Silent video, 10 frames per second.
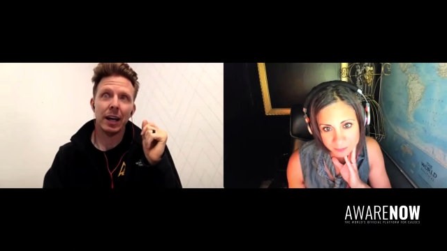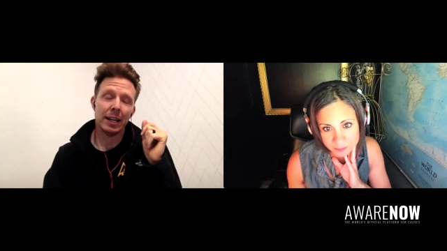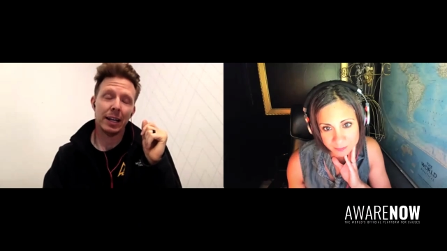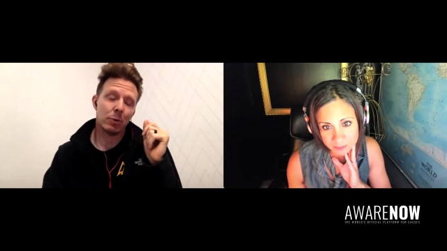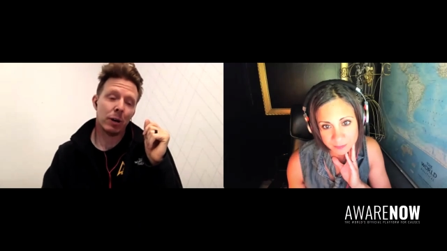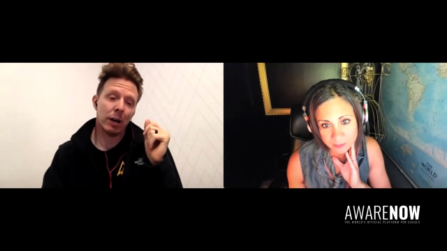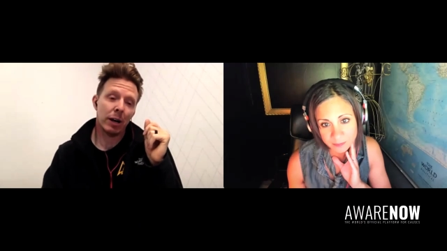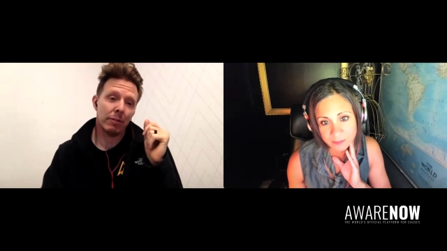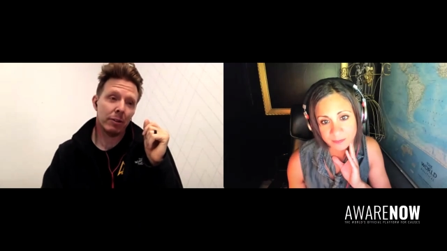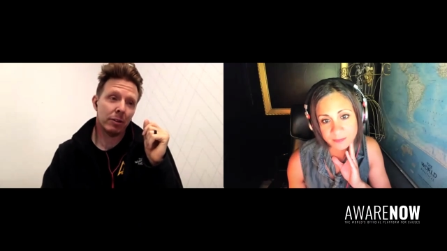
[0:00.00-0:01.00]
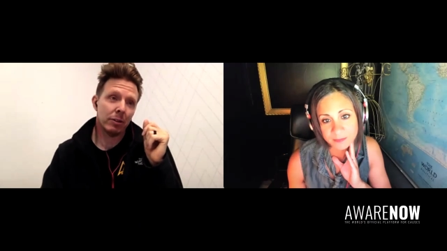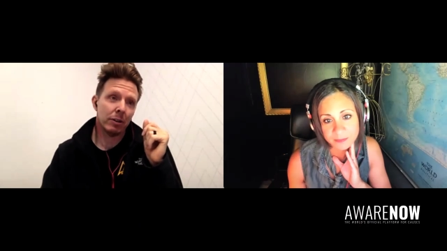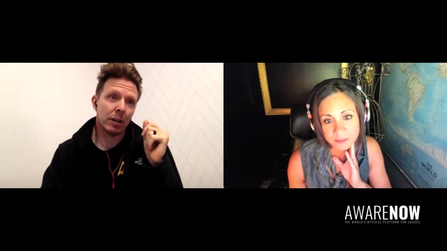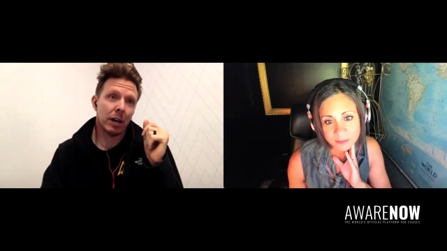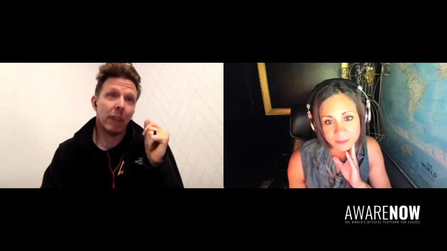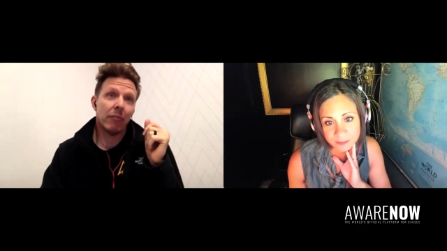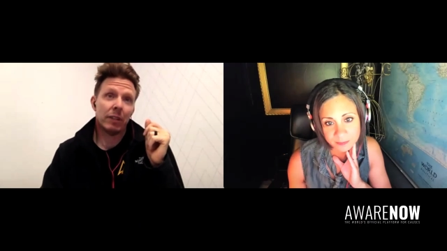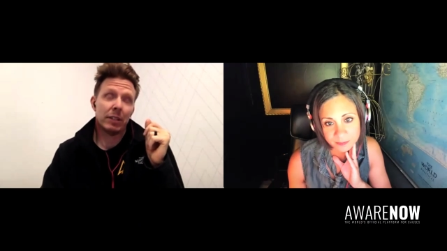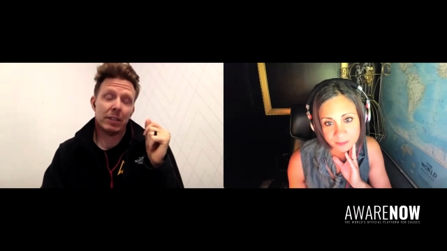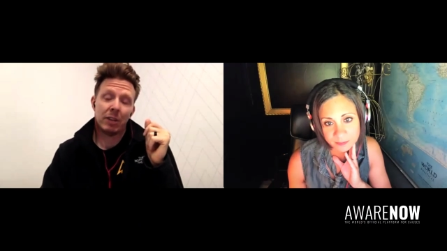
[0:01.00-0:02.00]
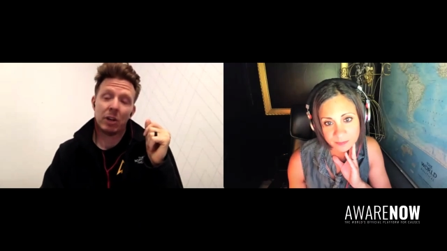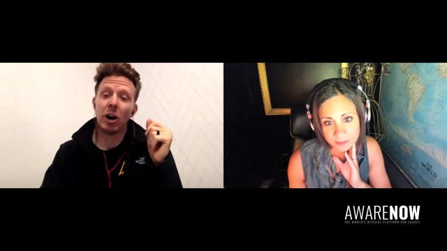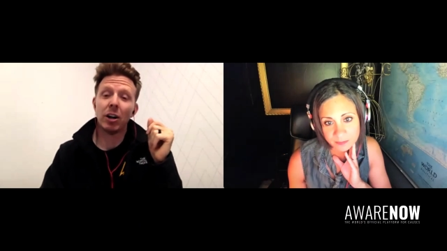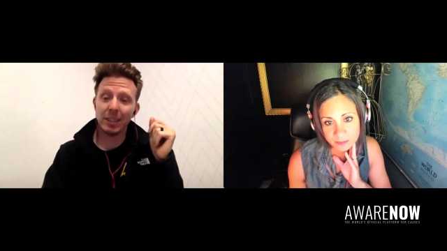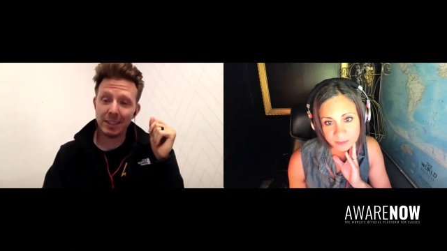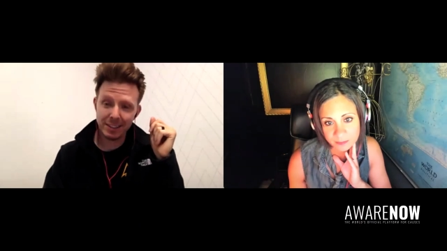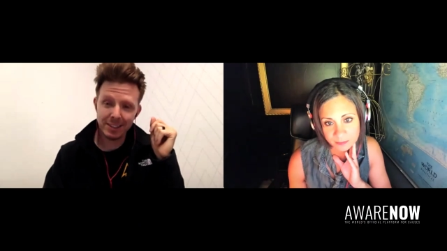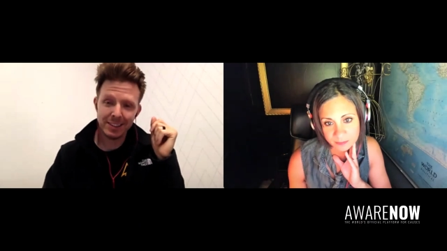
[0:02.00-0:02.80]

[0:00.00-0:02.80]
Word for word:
Speaker 1: And that's why I feel confident to even call it